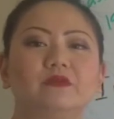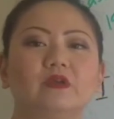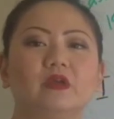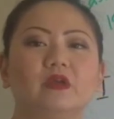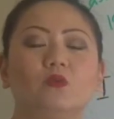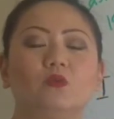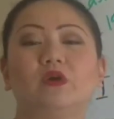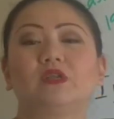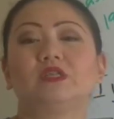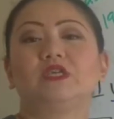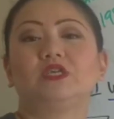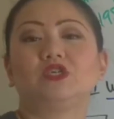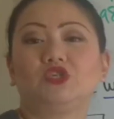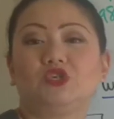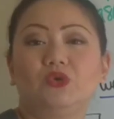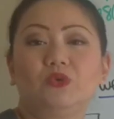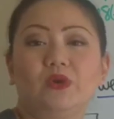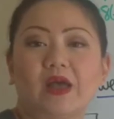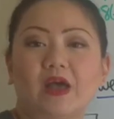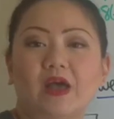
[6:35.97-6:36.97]
What did
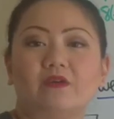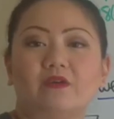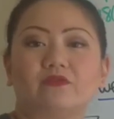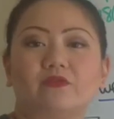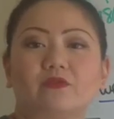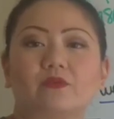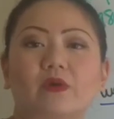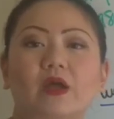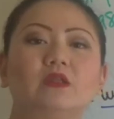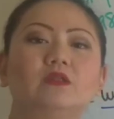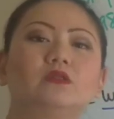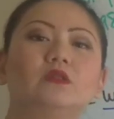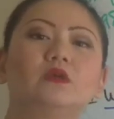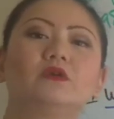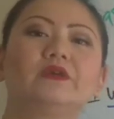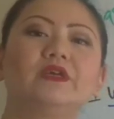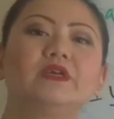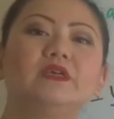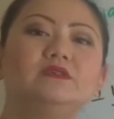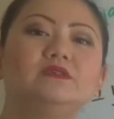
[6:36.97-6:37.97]
you have, right? There
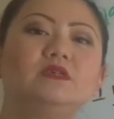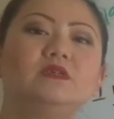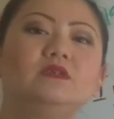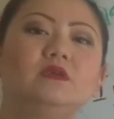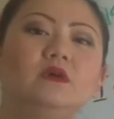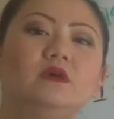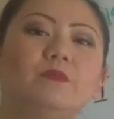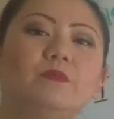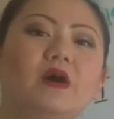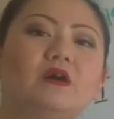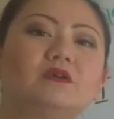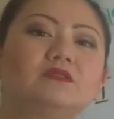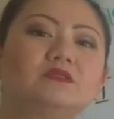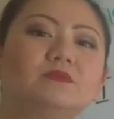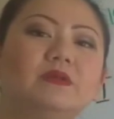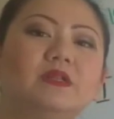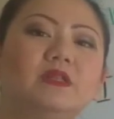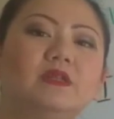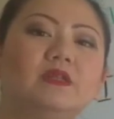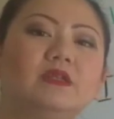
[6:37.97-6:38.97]
isn't a
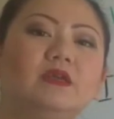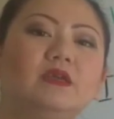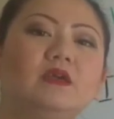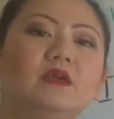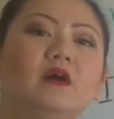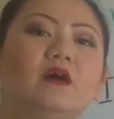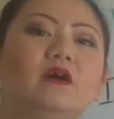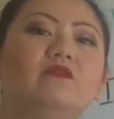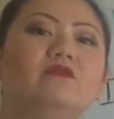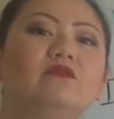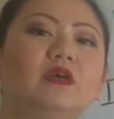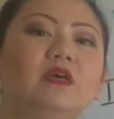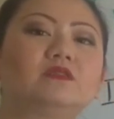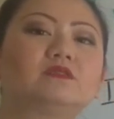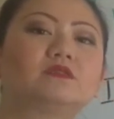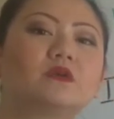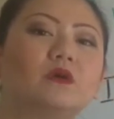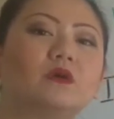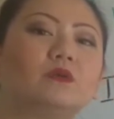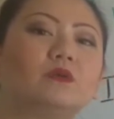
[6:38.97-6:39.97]
possibility of let's
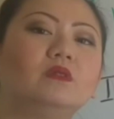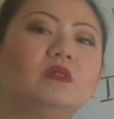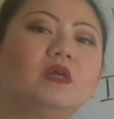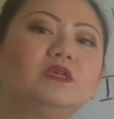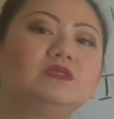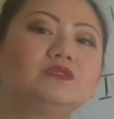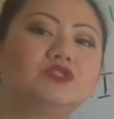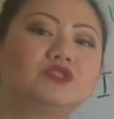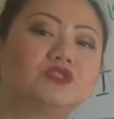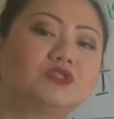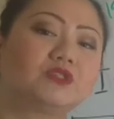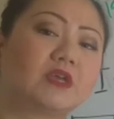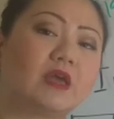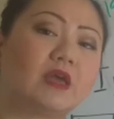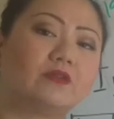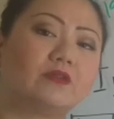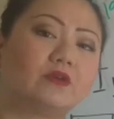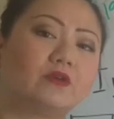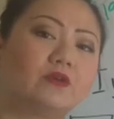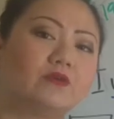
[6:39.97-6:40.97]
go to lunch
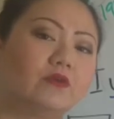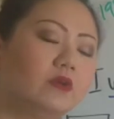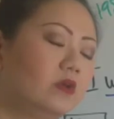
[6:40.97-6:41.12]
together.